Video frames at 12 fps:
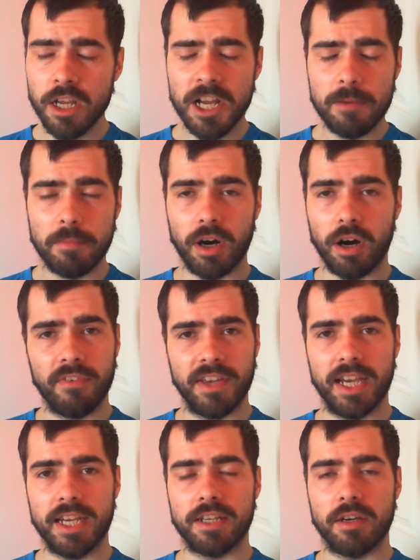But
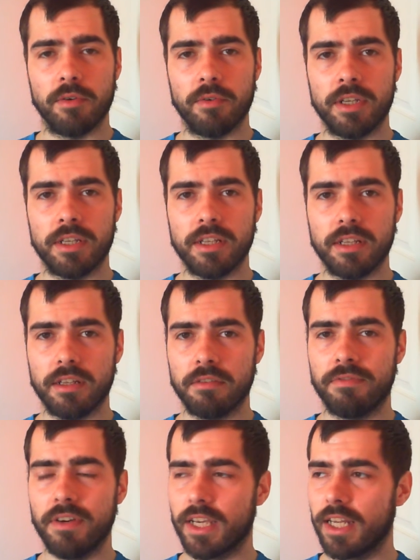Oviedo, it
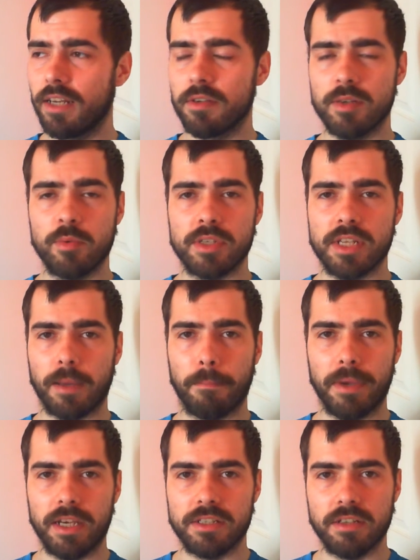was like a
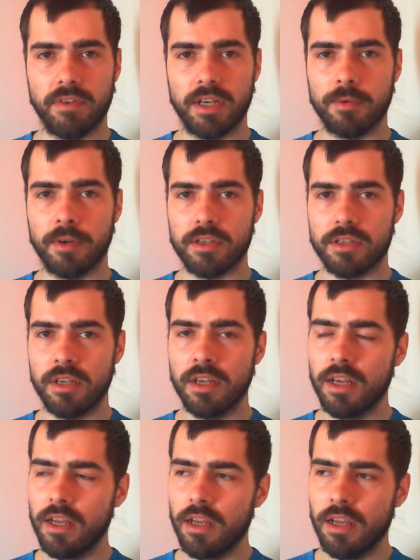beast. He really was.
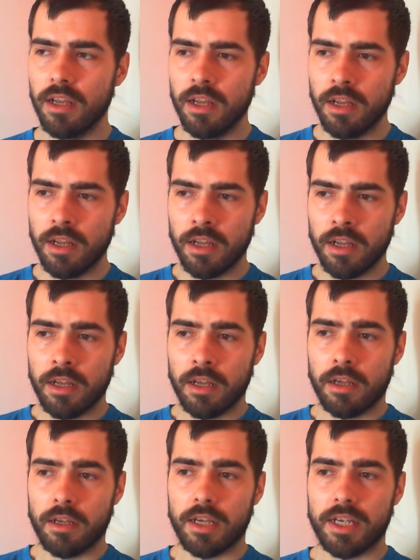
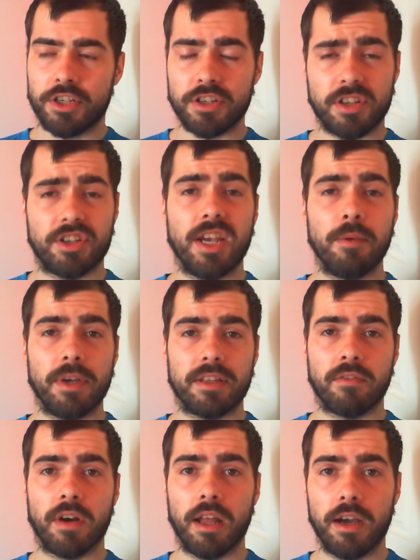It's just a shame you have to
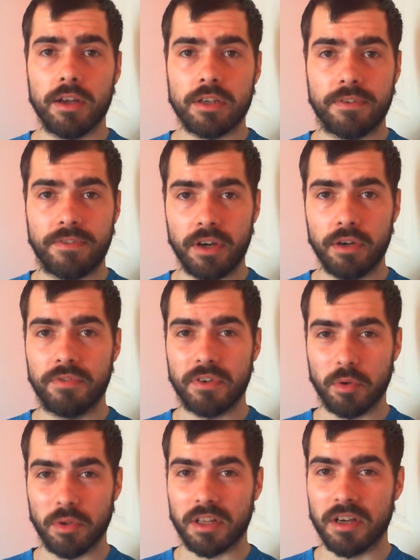rely on Defoe for
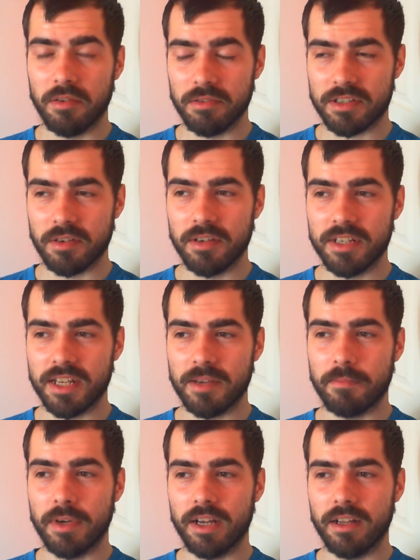all the goals, though, isn't it?
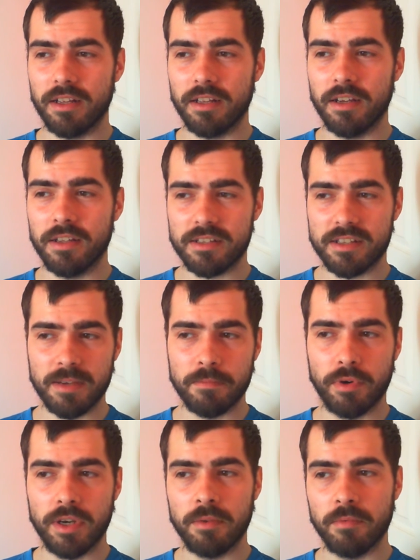But at the same
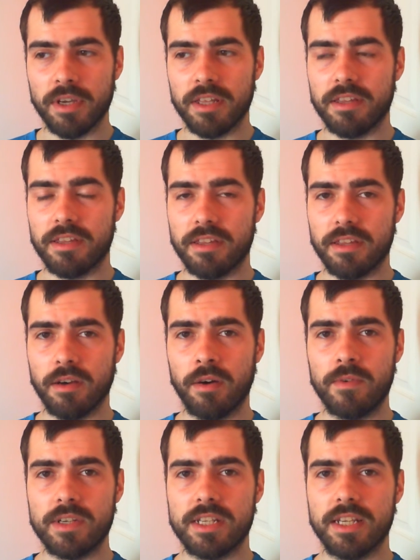point, with
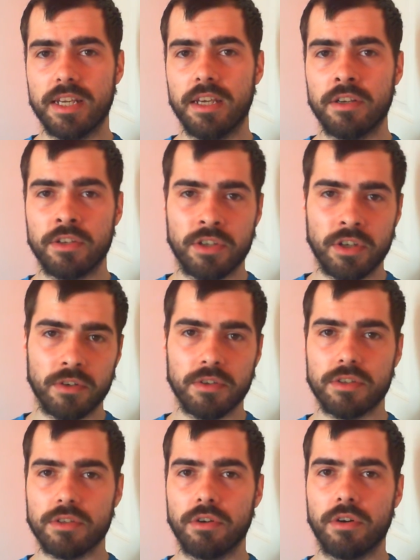obviously Ndong
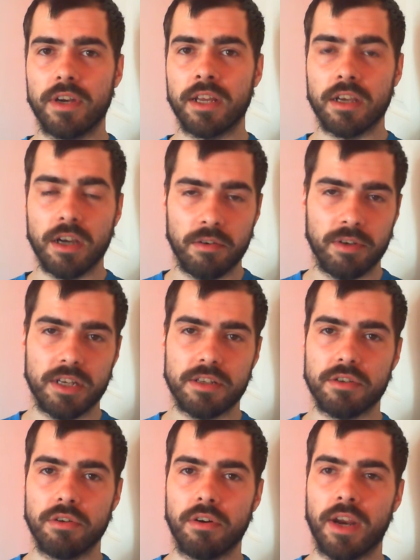scoring and Kone
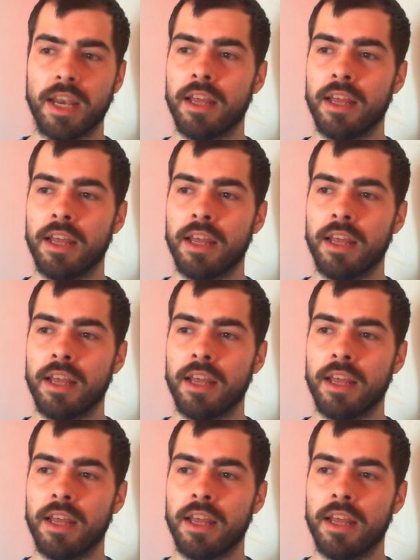scoring,